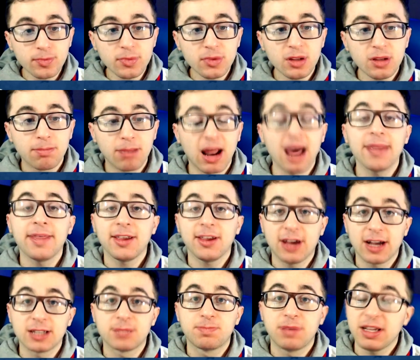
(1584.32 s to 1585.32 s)
But I think you
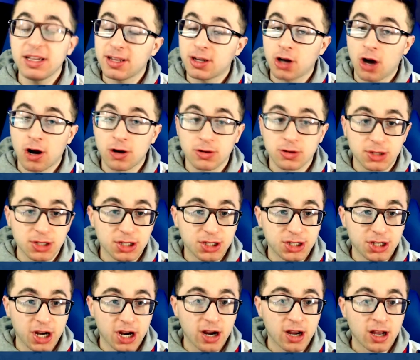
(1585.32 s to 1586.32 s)
guys beat the Cardinals this
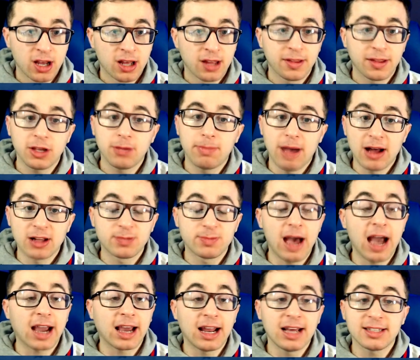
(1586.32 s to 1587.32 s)
year. I think you bounced
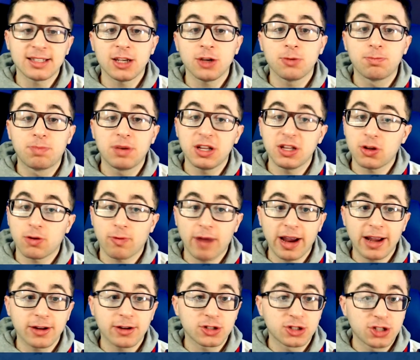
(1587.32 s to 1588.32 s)
back. And I say you beat the
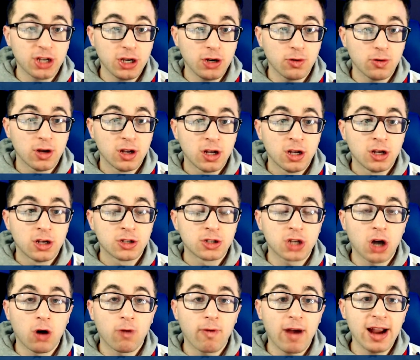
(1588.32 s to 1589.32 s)
Raiders too.
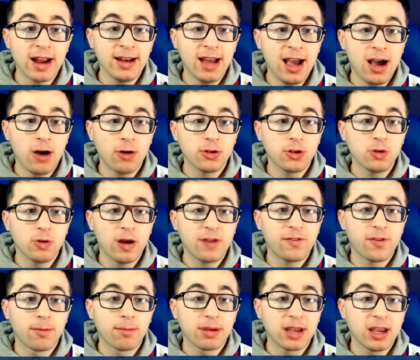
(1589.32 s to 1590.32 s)
So right now, you went
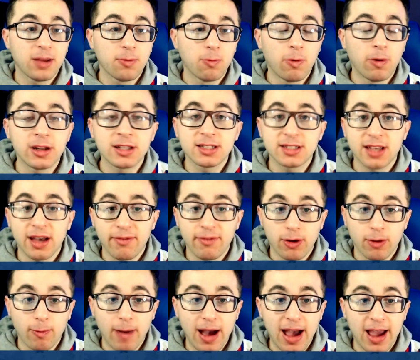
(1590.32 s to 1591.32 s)
from being 1-7
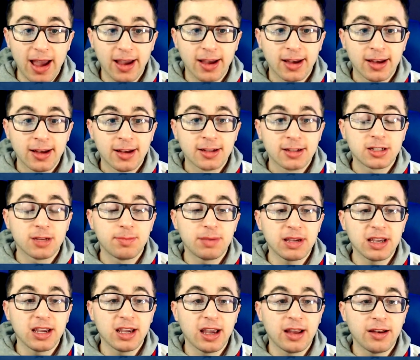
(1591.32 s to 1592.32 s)
away to
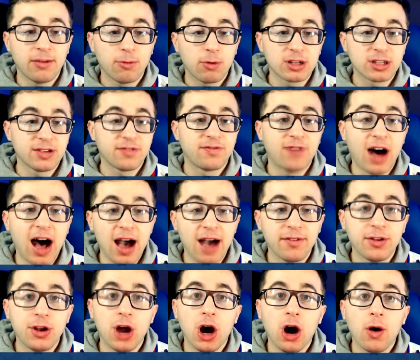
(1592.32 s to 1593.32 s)
being,
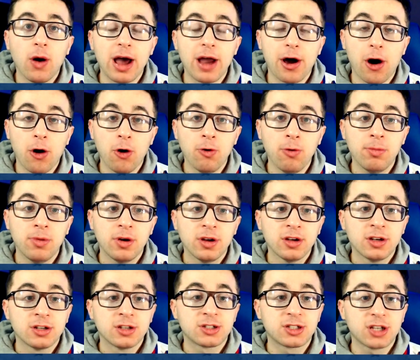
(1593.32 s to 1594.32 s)
5-0 at home.
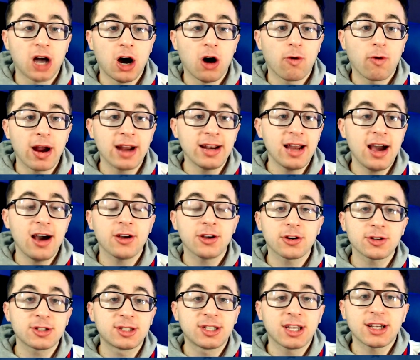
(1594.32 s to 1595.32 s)
So right now,
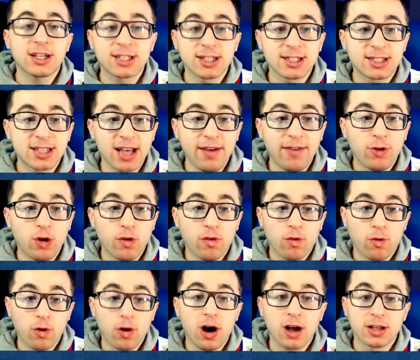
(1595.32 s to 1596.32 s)
you're 6-7
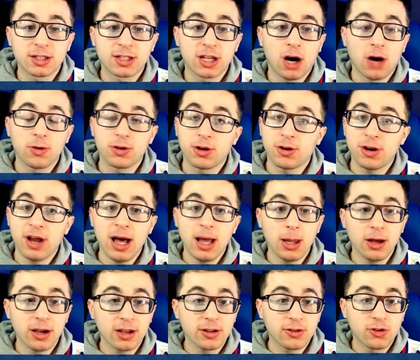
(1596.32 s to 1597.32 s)
overall. So you're not
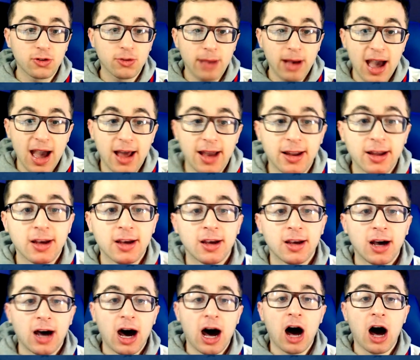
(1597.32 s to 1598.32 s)
looking too bad.
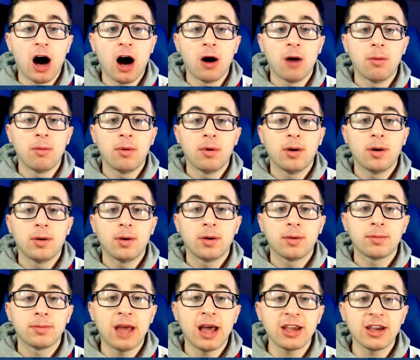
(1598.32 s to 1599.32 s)

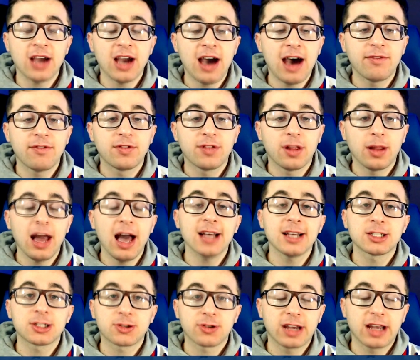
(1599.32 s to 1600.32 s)
Now you have the
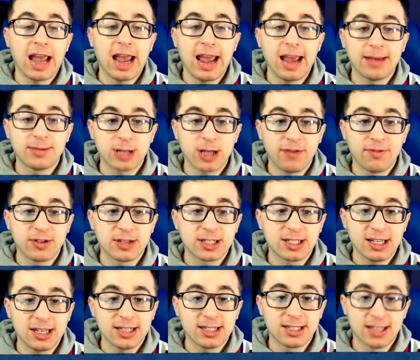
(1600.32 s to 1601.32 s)
last three games of the
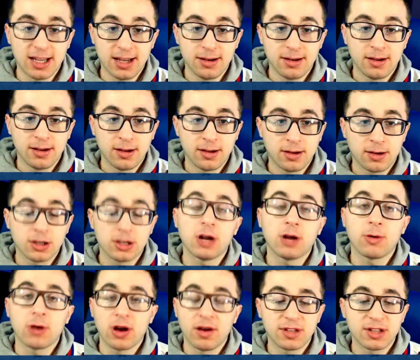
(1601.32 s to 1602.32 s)
season. You know,
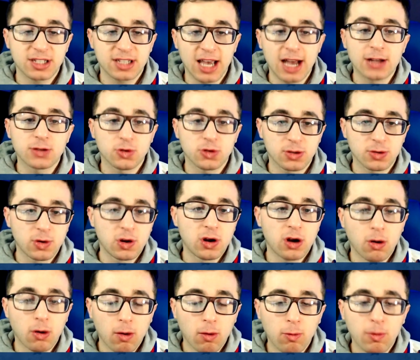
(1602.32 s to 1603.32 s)
we don't have the schedule, so we don't
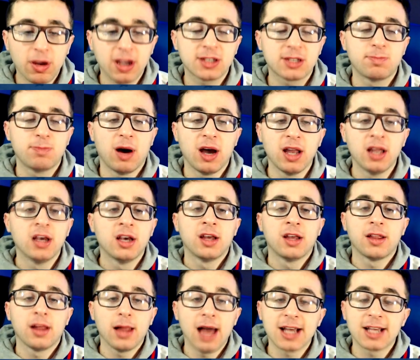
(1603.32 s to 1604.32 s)
know what weeks. But
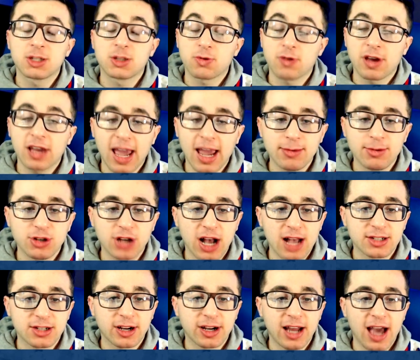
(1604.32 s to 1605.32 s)
the last three games you
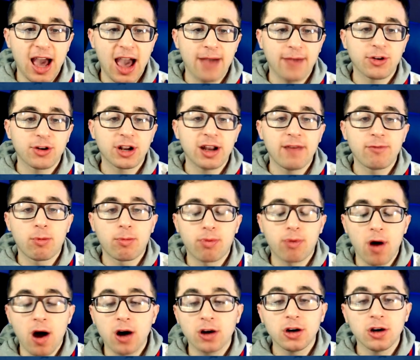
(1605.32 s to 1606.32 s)
guys are going to have. You're going to have the
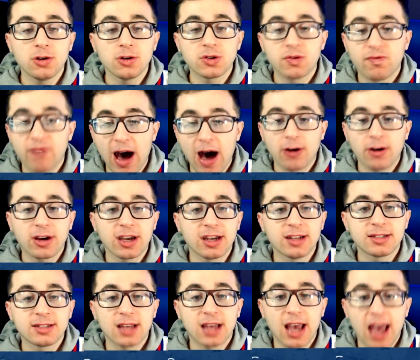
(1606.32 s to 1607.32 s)
Broncos,
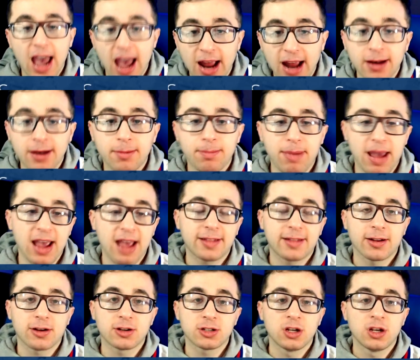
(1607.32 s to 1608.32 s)
Falcons, and
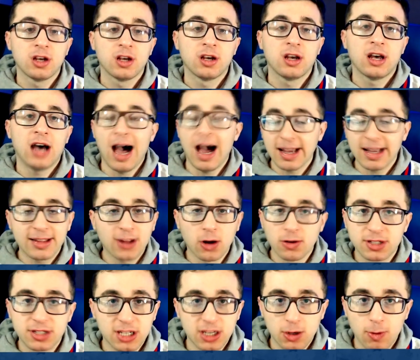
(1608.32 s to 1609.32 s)
Panthers. I
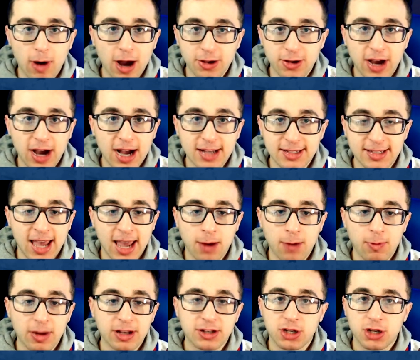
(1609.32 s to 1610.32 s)
don't see why you guys can't
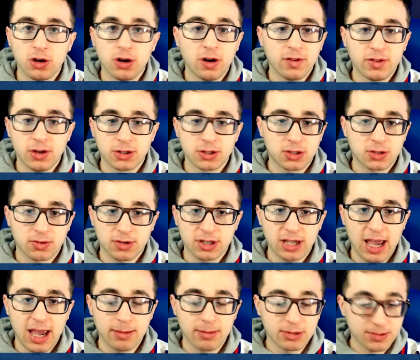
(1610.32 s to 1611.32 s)
win two of those three
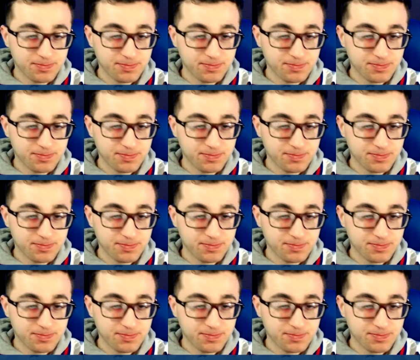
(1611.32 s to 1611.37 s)
games.